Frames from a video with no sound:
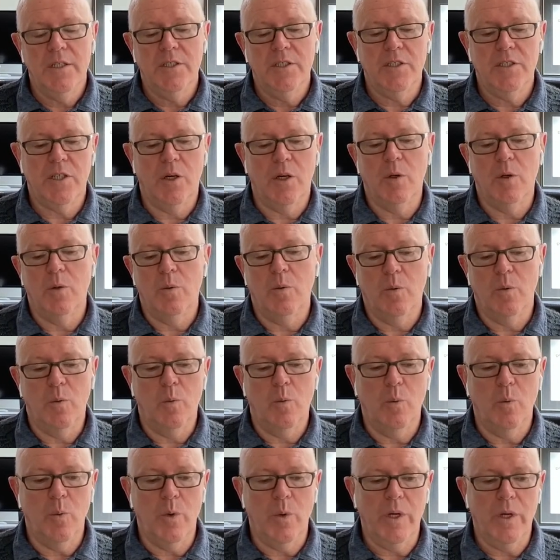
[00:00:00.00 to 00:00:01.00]
So
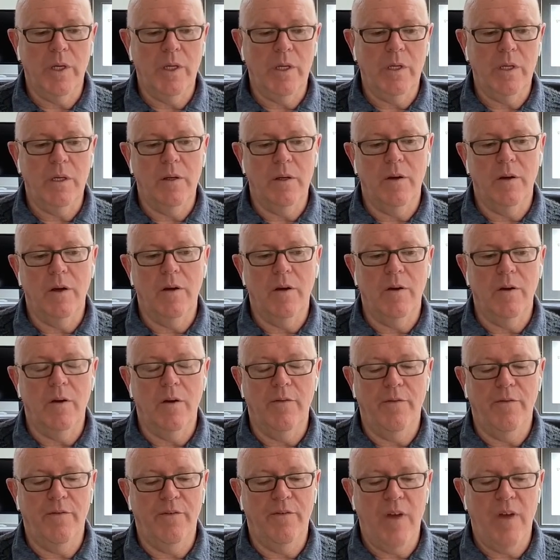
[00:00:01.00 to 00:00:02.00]
we
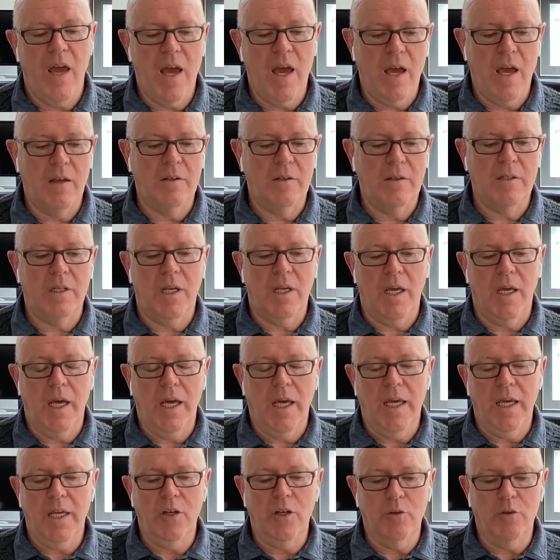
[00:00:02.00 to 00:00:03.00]
found
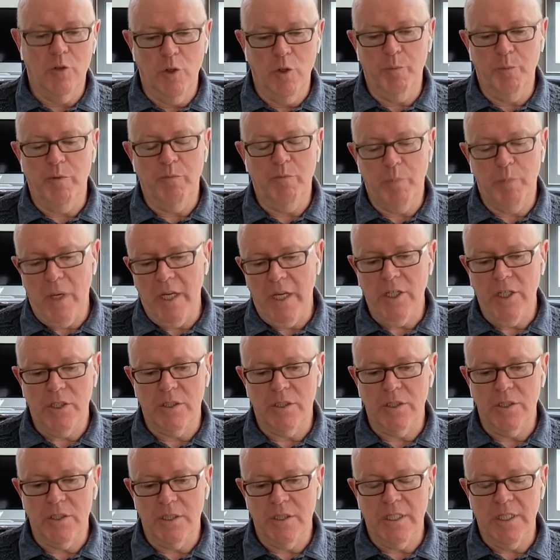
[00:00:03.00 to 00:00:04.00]
a group of
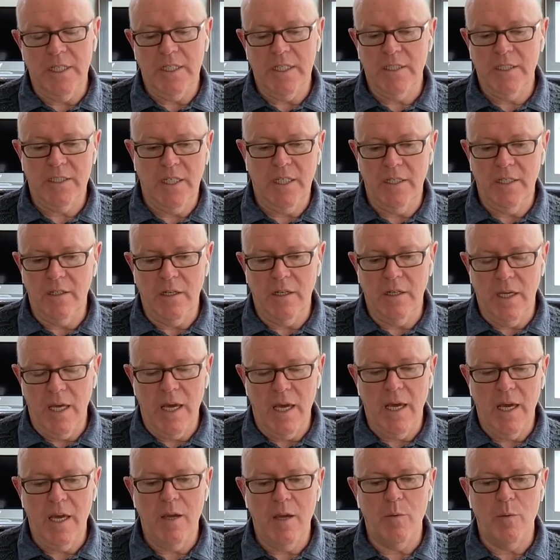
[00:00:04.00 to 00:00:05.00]
patients in
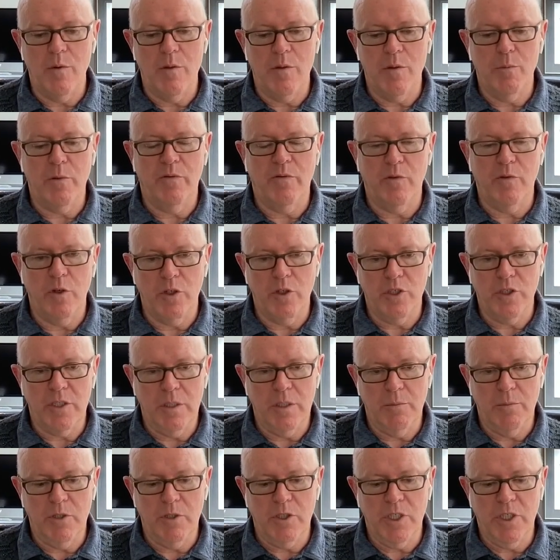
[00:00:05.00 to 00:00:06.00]
EXTEND-I A with
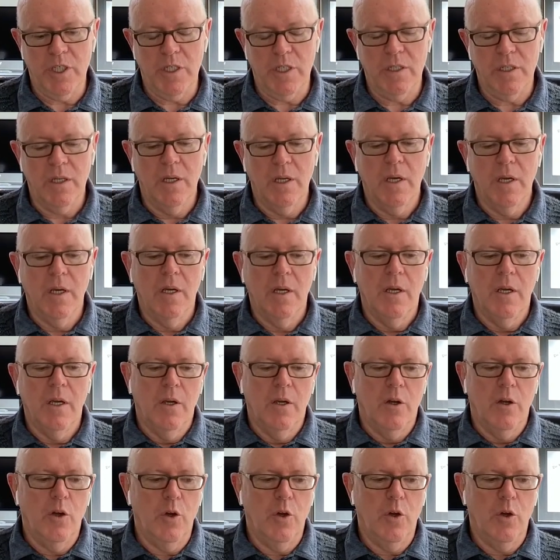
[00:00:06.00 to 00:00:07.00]
perfusion imaging
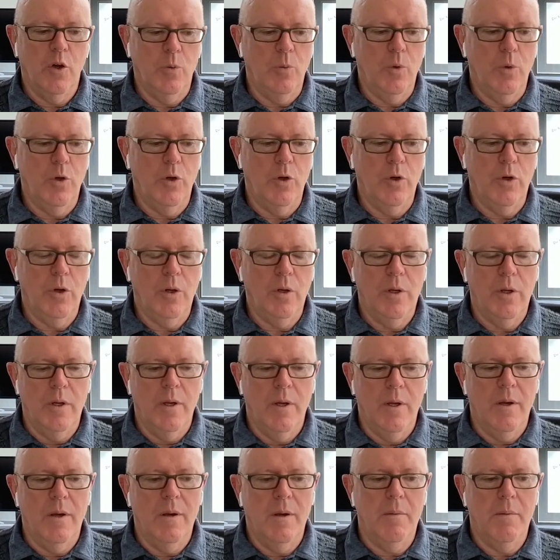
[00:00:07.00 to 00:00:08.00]
who were
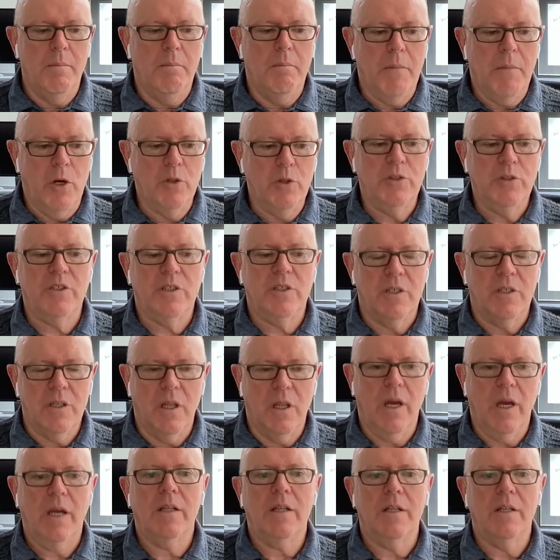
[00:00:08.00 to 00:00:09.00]
most
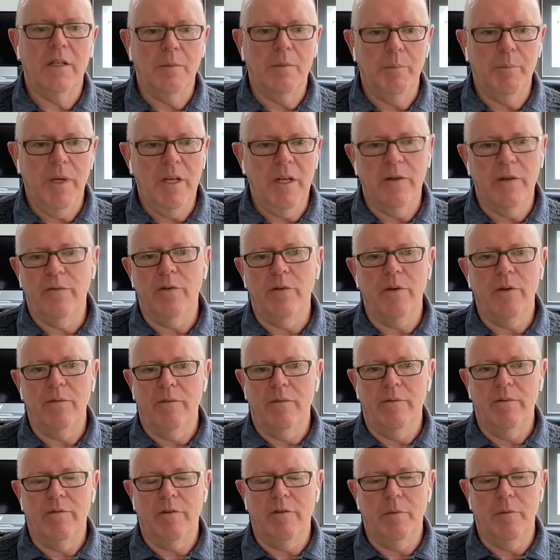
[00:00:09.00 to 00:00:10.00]
likely to benefit
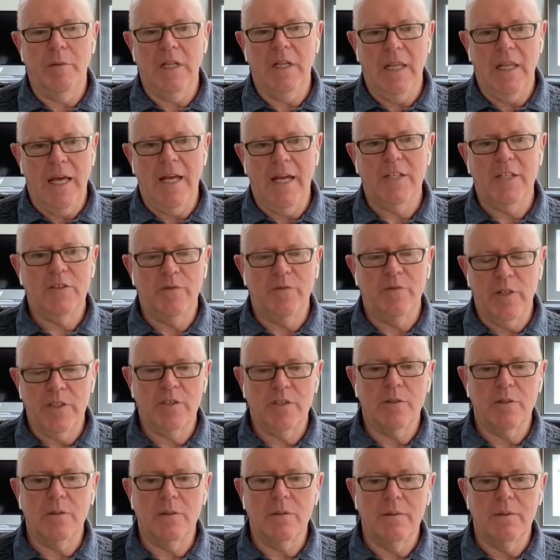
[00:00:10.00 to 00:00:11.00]
from a large
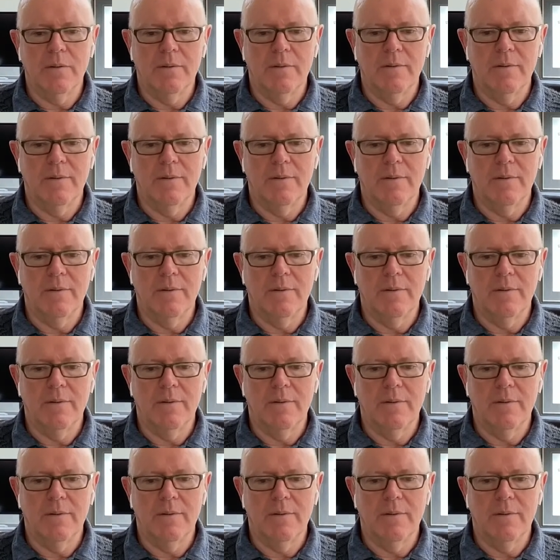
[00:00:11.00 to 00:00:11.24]
vessel